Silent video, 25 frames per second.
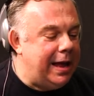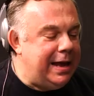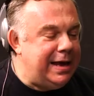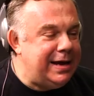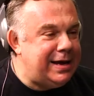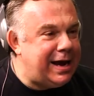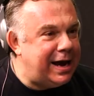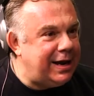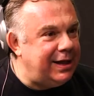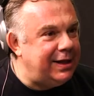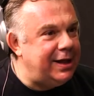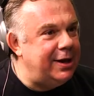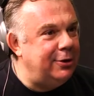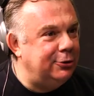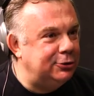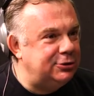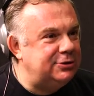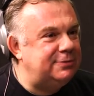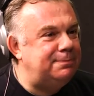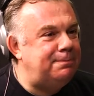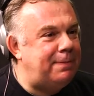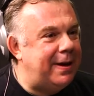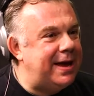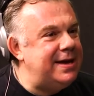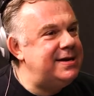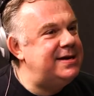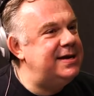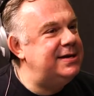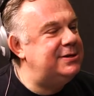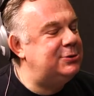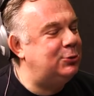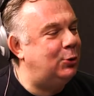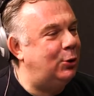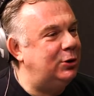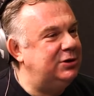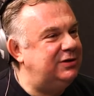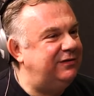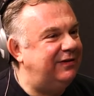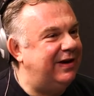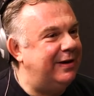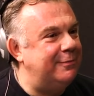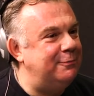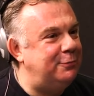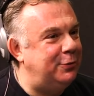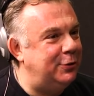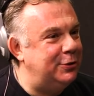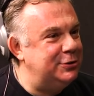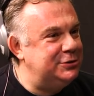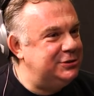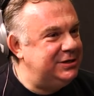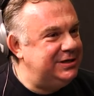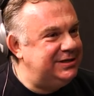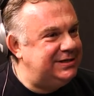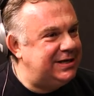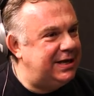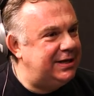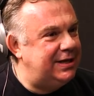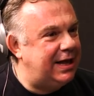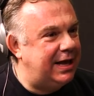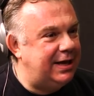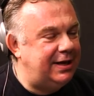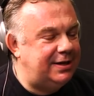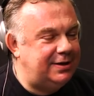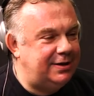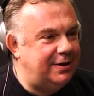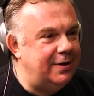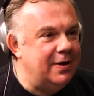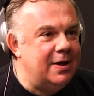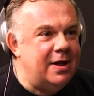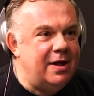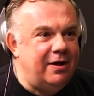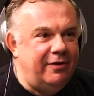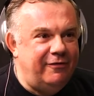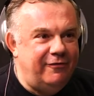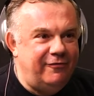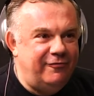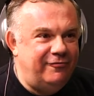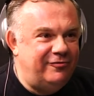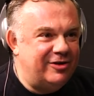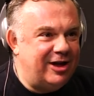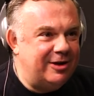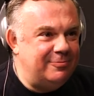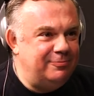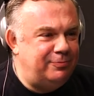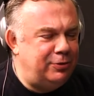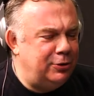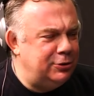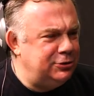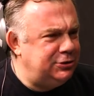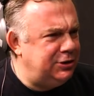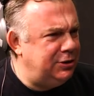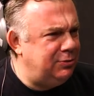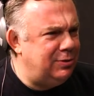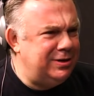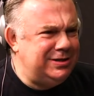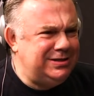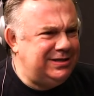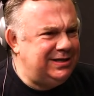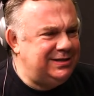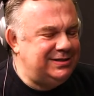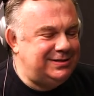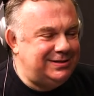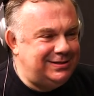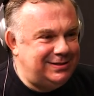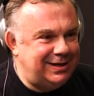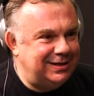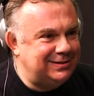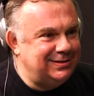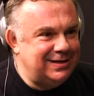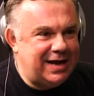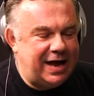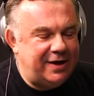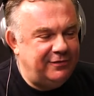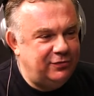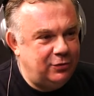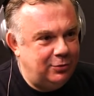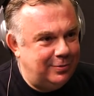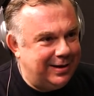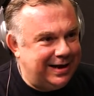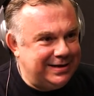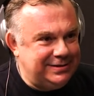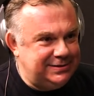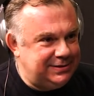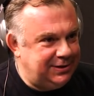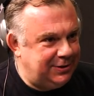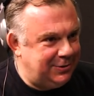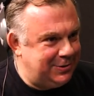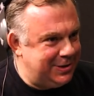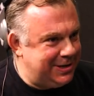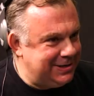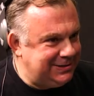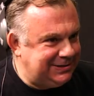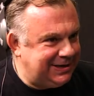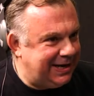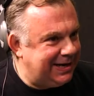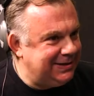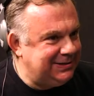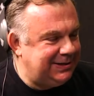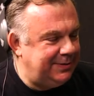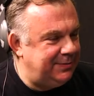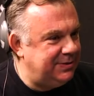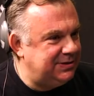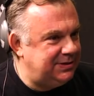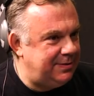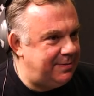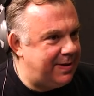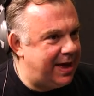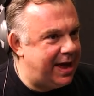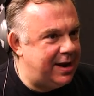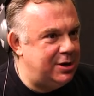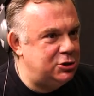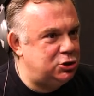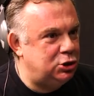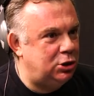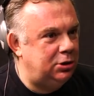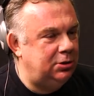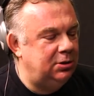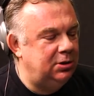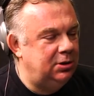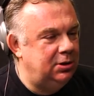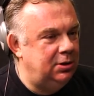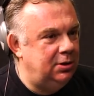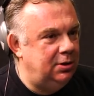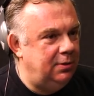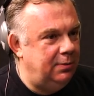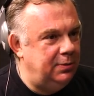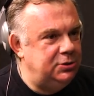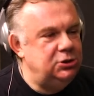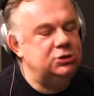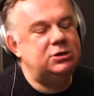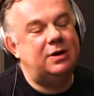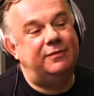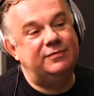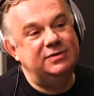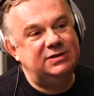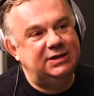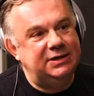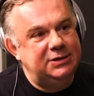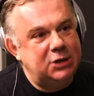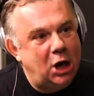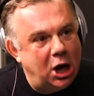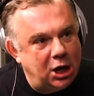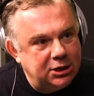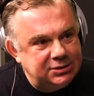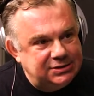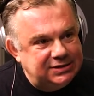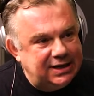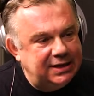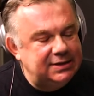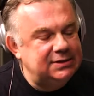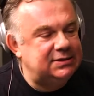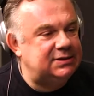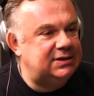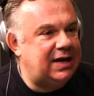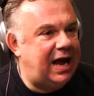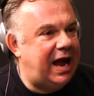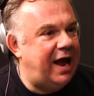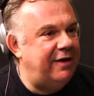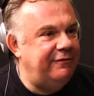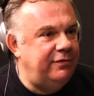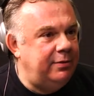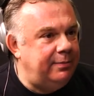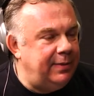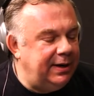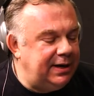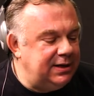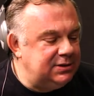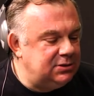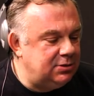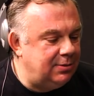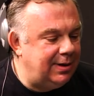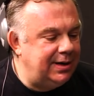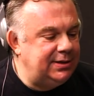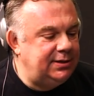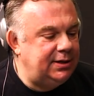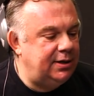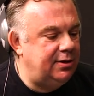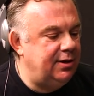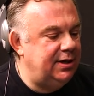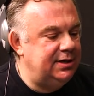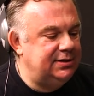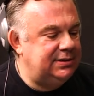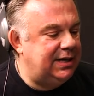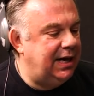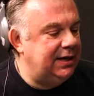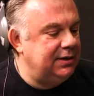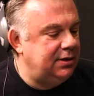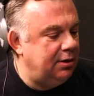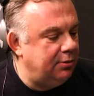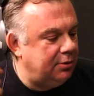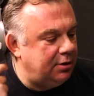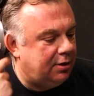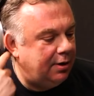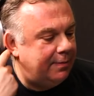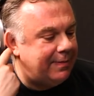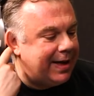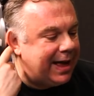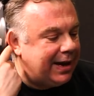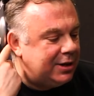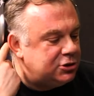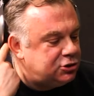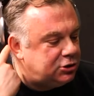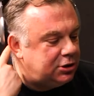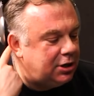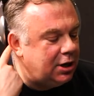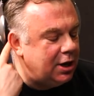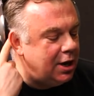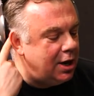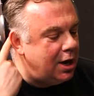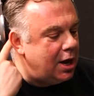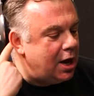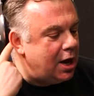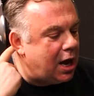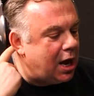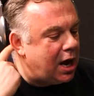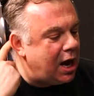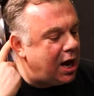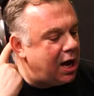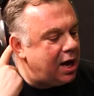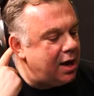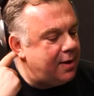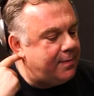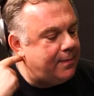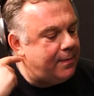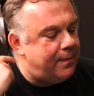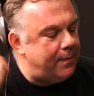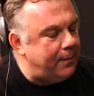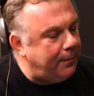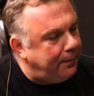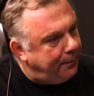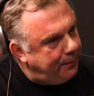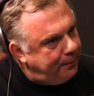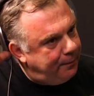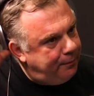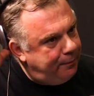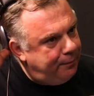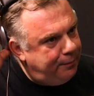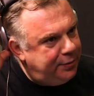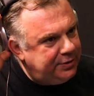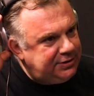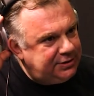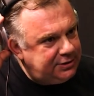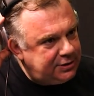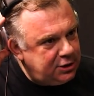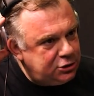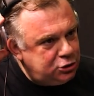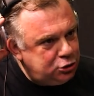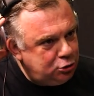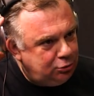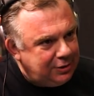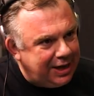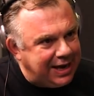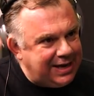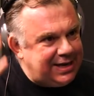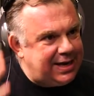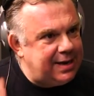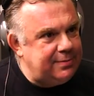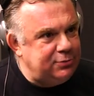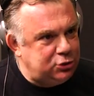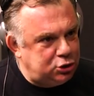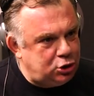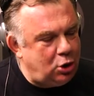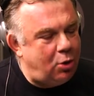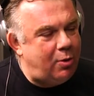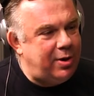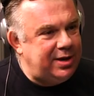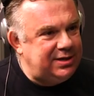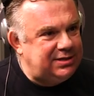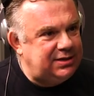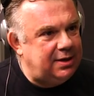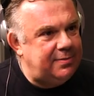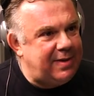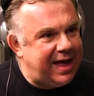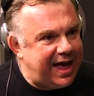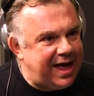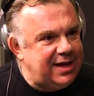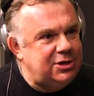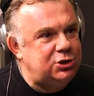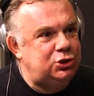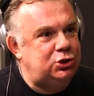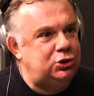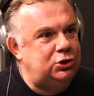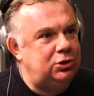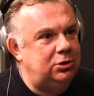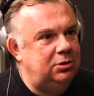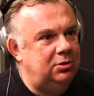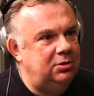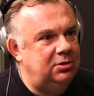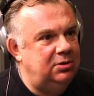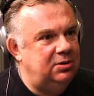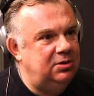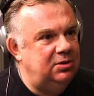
He got a little spiky towards Van Persie. He said, like, yeah. Van Persie was, he doesn't have the right to criticize him as a manager. Which is obviously nonsense. Yeah, everybody's the right to criticize you when you're a manager. Um, but did you like him showing some edge?